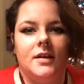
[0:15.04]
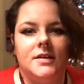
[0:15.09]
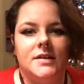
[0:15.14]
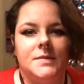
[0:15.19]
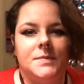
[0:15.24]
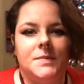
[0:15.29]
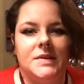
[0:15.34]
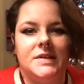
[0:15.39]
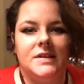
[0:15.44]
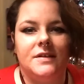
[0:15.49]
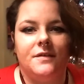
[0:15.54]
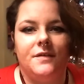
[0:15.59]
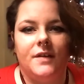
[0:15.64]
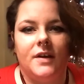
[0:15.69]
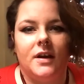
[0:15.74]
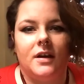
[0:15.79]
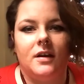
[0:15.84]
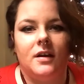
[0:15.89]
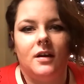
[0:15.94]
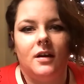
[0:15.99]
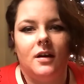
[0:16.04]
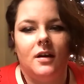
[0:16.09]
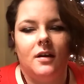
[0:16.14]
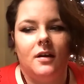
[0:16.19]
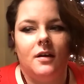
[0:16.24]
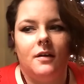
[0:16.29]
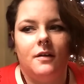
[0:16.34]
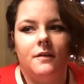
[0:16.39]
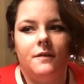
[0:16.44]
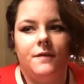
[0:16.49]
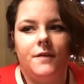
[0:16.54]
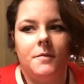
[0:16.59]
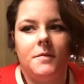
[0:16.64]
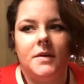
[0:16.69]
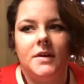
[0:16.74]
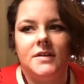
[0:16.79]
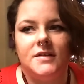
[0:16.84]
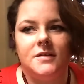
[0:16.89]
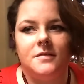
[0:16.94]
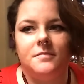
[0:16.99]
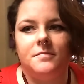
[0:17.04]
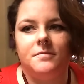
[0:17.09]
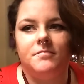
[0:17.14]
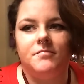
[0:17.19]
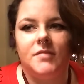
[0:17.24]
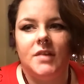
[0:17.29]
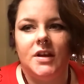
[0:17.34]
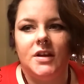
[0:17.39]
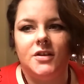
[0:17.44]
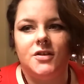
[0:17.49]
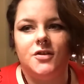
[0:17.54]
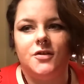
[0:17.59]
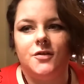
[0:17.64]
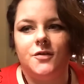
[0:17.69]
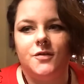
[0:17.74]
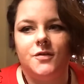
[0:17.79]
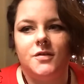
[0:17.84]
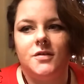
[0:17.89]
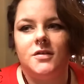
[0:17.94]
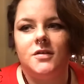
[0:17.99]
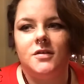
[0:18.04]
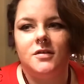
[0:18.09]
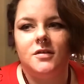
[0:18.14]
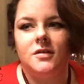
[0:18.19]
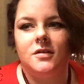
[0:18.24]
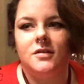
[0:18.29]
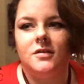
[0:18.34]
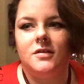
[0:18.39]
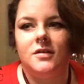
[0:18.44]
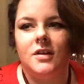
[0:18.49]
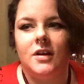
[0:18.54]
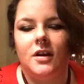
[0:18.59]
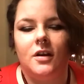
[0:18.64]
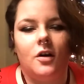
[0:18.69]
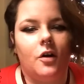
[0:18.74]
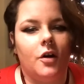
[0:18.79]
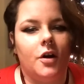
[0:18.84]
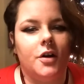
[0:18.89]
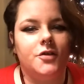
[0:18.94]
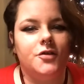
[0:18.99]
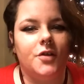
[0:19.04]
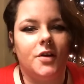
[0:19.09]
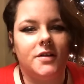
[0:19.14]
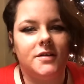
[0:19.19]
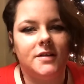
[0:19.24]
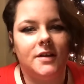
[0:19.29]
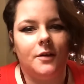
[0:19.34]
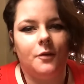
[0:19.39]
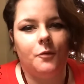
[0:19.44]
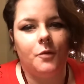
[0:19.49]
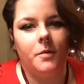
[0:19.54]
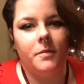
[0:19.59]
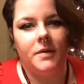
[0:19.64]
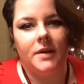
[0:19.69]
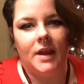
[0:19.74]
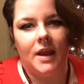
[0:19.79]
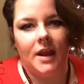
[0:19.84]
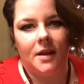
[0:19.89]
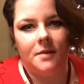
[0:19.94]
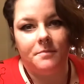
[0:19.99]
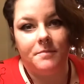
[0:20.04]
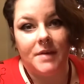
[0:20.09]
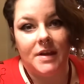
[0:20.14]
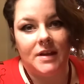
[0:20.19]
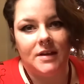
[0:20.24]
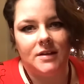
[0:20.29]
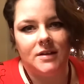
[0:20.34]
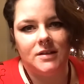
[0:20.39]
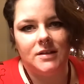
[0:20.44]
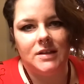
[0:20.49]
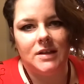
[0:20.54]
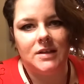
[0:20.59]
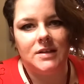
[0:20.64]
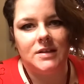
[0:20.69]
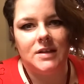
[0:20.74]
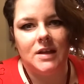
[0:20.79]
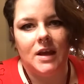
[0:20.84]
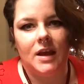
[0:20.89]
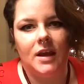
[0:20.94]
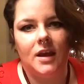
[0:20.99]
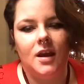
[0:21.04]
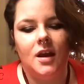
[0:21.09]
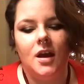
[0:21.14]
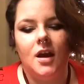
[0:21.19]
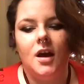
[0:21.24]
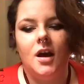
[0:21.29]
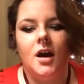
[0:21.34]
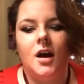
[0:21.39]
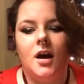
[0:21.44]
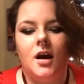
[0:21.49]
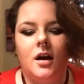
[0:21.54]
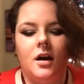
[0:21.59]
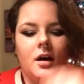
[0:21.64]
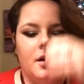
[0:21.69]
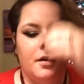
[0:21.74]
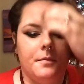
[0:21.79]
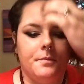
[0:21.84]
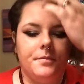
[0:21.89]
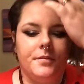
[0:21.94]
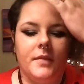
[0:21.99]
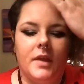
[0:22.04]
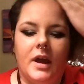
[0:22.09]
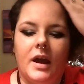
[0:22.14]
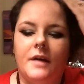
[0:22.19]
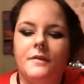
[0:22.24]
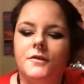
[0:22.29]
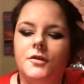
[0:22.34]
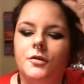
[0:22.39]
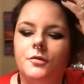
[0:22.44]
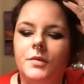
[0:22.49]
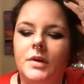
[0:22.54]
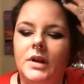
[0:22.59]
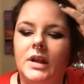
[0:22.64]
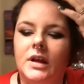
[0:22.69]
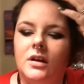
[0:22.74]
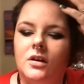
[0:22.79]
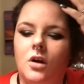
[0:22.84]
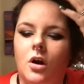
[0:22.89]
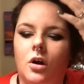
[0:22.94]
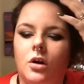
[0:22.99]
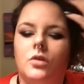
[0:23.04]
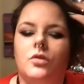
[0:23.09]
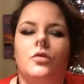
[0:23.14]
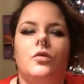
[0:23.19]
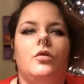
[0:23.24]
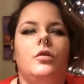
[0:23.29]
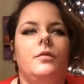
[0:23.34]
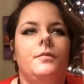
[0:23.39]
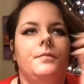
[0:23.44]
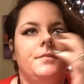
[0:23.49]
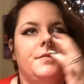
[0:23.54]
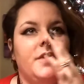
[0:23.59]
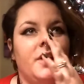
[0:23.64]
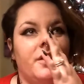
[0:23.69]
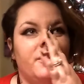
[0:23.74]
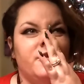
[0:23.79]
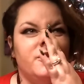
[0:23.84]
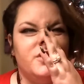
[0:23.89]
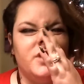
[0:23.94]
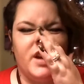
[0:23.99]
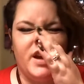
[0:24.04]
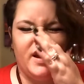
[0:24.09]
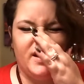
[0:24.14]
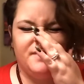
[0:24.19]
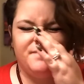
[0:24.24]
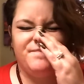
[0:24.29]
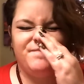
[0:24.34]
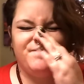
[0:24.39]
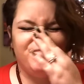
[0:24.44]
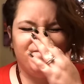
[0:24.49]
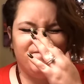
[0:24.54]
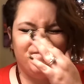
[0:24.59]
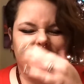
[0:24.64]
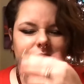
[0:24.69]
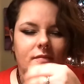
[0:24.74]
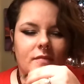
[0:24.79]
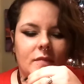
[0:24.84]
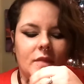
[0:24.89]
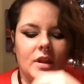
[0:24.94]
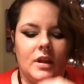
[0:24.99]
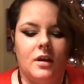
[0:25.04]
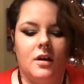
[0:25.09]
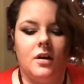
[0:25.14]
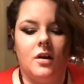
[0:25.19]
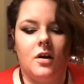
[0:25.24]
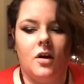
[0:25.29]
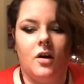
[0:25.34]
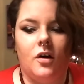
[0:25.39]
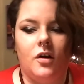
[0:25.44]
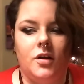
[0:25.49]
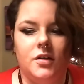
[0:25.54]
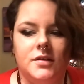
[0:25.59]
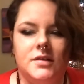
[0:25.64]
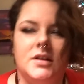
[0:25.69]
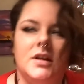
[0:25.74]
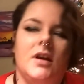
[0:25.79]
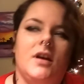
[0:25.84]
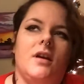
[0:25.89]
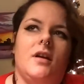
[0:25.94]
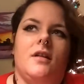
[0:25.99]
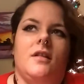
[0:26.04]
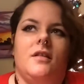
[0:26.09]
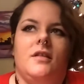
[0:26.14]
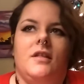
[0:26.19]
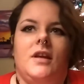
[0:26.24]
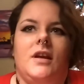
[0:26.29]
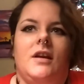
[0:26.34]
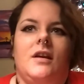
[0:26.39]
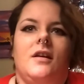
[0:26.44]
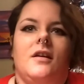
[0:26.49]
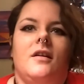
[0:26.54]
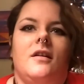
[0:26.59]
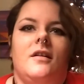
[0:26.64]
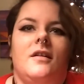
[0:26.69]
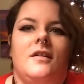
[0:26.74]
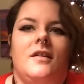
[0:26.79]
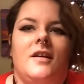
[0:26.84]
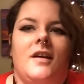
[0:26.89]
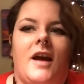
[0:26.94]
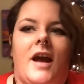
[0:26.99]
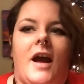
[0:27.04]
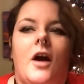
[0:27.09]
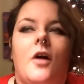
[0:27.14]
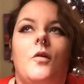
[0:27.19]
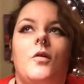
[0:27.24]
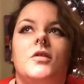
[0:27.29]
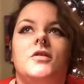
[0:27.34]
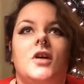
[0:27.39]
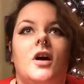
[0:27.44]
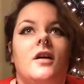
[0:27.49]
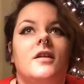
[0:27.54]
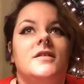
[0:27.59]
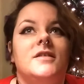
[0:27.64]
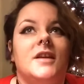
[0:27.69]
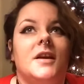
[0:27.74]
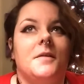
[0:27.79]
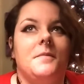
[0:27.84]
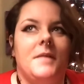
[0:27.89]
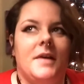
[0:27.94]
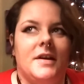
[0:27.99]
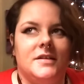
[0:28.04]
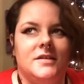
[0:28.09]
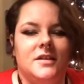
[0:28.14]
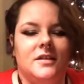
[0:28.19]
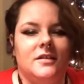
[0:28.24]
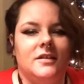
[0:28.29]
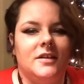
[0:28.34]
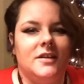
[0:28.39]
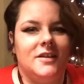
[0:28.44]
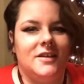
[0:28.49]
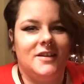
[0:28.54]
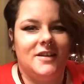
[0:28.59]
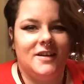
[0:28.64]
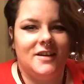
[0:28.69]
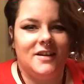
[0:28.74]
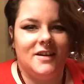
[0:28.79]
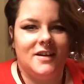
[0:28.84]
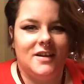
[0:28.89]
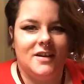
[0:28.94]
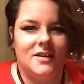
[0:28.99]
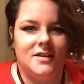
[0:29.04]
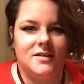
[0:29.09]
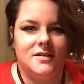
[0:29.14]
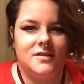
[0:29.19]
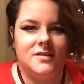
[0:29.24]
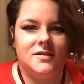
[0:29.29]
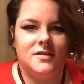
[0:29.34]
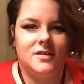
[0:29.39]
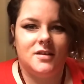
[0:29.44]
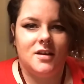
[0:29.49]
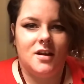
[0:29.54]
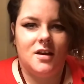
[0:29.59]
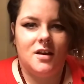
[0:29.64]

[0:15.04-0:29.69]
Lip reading: specific feminism issues that are addressing women and men today. After reading an article the other day called the How Toxic Masculinity is